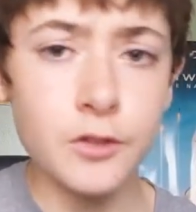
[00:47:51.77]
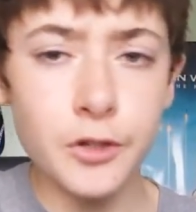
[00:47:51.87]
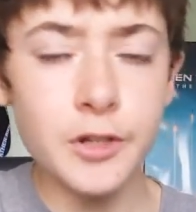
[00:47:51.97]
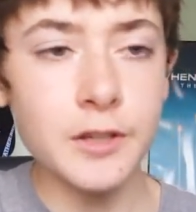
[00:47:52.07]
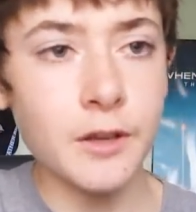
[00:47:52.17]

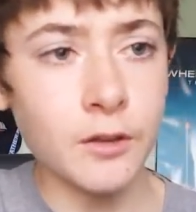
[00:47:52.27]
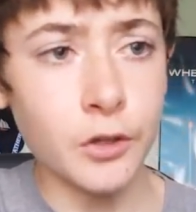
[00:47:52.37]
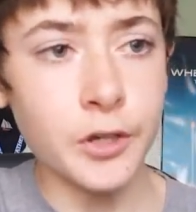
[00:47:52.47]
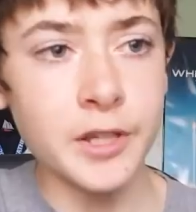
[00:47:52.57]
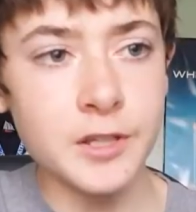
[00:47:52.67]
good at a
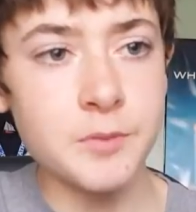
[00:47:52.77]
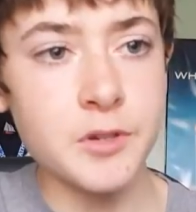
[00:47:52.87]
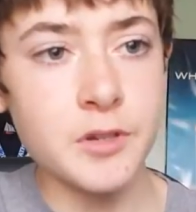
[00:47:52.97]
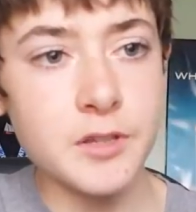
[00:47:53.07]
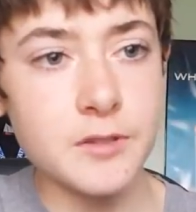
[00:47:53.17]
learning
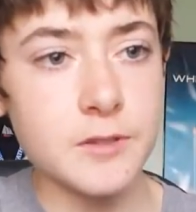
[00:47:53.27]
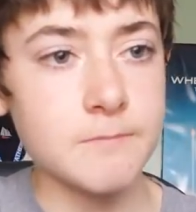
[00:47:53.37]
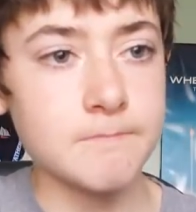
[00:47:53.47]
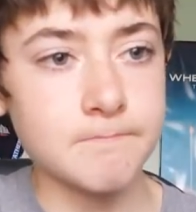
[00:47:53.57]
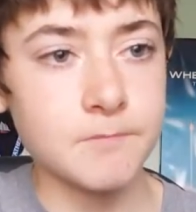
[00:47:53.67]
experience.
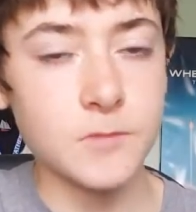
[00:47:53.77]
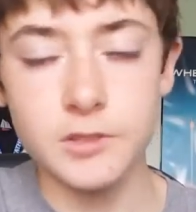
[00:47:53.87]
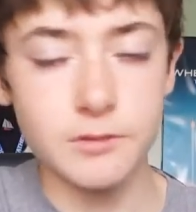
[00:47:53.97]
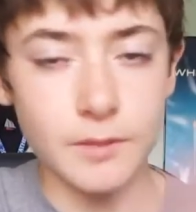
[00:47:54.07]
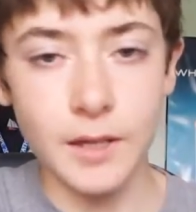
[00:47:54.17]

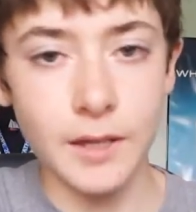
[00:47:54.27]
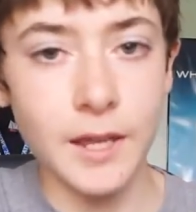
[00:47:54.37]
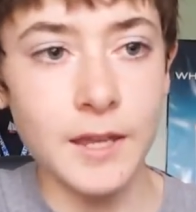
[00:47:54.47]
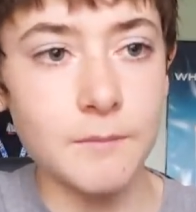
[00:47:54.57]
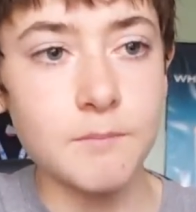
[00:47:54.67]
I
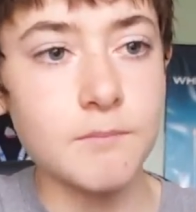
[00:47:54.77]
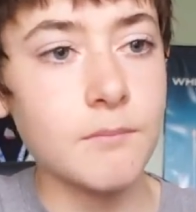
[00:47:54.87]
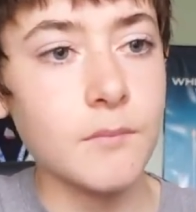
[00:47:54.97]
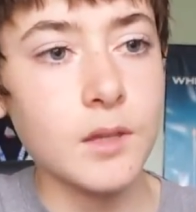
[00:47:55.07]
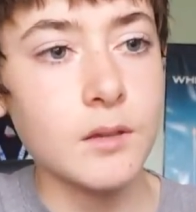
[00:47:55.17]
can't
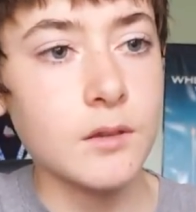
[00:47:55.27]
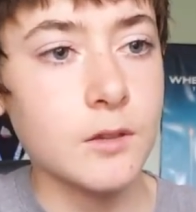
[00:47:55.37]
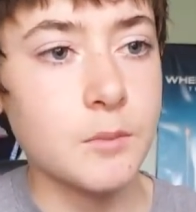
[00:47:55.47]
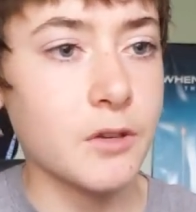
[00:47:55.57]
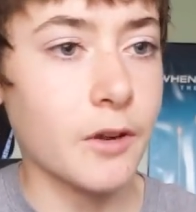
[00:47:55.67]

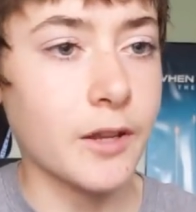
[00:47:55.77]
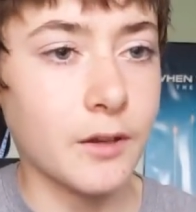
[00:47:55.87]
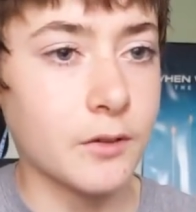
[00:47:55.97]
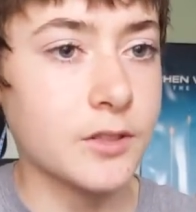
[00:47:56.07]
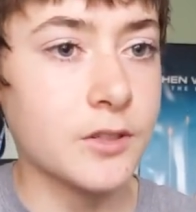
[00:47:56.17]
speak right
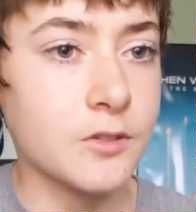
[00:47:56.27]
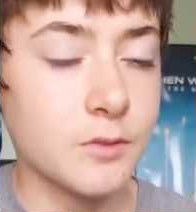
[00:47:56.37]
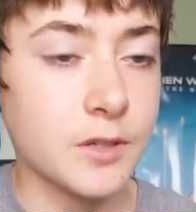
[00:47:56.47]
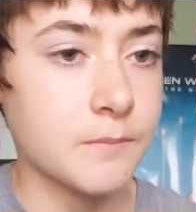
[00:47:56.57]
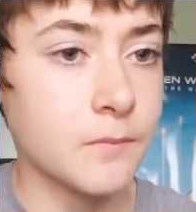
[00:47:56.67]
now, excuse
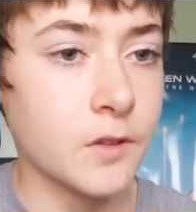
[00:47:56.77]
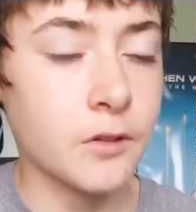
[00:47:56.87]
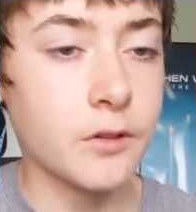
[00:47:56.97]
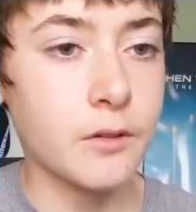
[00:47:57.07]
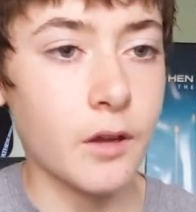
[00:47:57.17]
me.
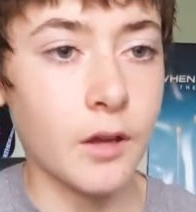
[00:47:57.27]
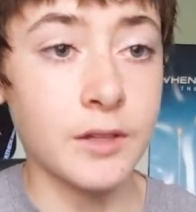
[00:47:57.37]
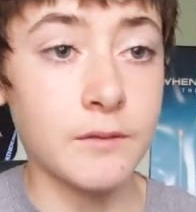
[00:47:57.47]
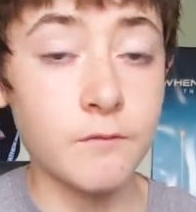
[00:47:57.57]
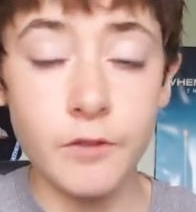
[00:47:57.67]
They're a
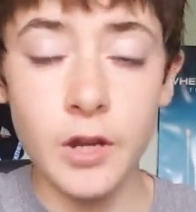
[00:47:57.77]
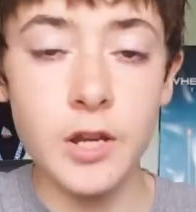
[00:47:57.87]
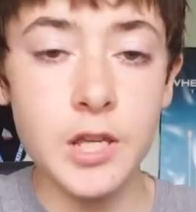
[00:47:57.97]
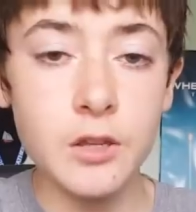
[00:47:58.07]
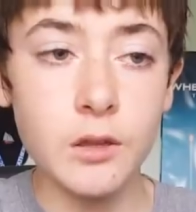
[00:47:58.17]
very
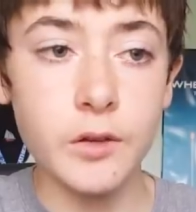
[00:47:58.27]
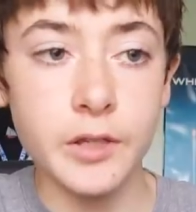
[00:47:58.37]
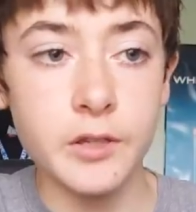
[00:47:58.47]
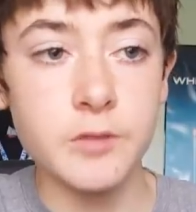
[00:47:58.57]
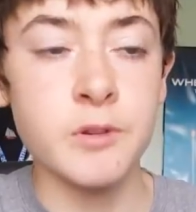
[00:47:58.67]
good learning
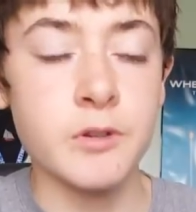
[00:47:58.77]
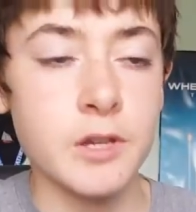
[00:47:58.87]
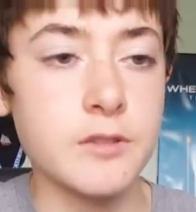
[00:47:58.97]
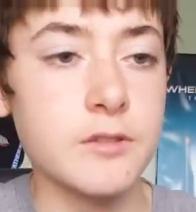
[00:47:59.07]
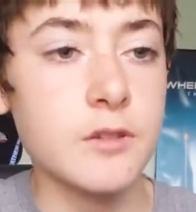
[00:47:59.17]

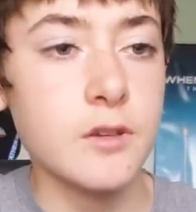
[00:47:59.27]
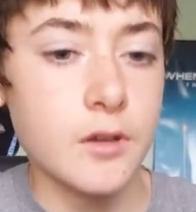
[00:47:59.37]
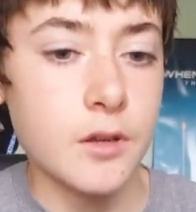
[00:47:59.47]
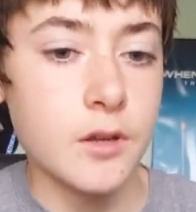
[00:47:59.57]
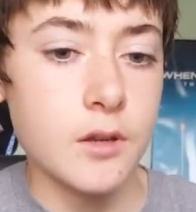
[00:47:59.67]
experience
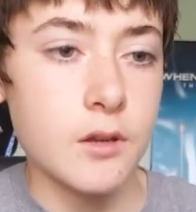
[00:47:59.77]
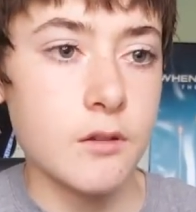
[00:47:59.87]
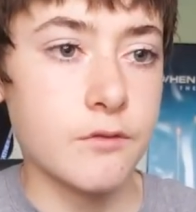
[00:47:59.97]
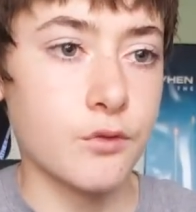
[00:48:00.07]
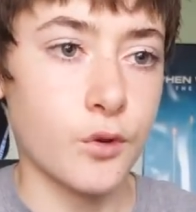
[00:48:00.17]

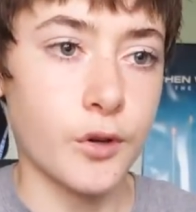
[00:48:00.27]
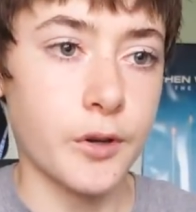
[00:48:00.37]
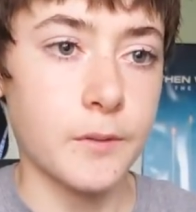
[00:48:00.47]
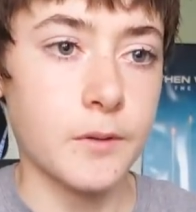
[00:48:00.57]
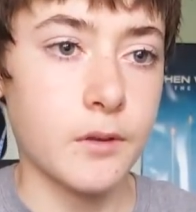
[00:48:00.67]
for
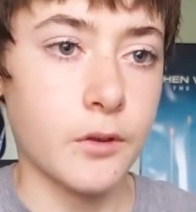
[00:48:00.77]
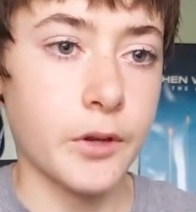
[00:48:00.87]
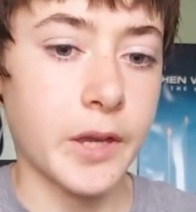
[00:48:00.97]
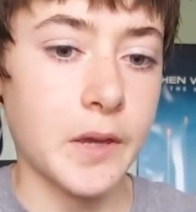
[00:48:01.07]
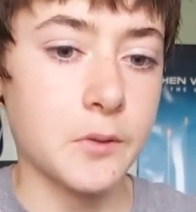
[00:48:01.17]

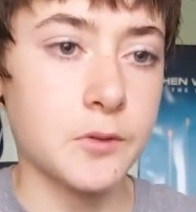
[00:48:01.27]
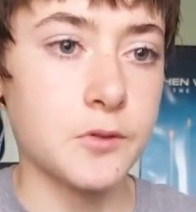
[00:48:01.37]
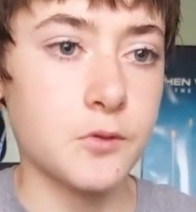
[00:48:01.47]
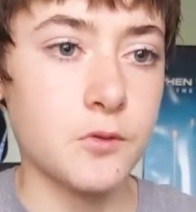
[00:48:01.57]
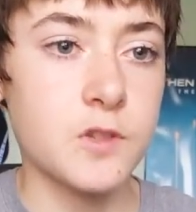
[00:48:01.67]
learning how
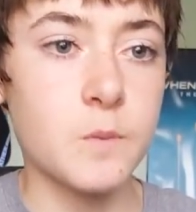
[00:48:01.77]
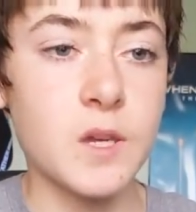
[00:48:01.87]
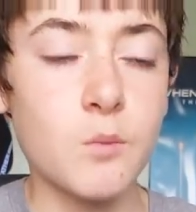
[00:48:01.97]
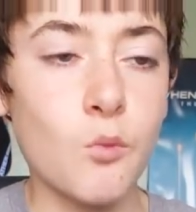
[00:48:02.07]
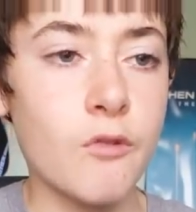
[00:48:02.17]
to
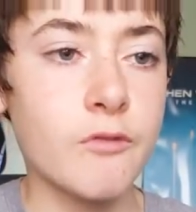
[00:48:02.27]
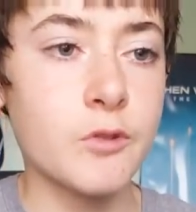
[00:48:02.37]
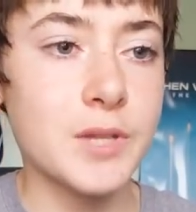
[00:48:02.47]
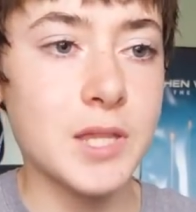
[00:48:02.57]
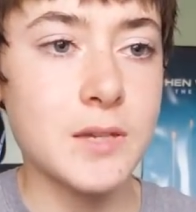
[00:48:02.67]
speak more
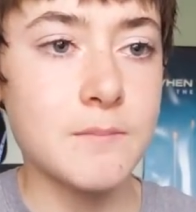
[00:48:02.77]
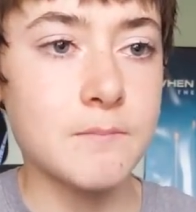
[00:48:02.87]
fluently.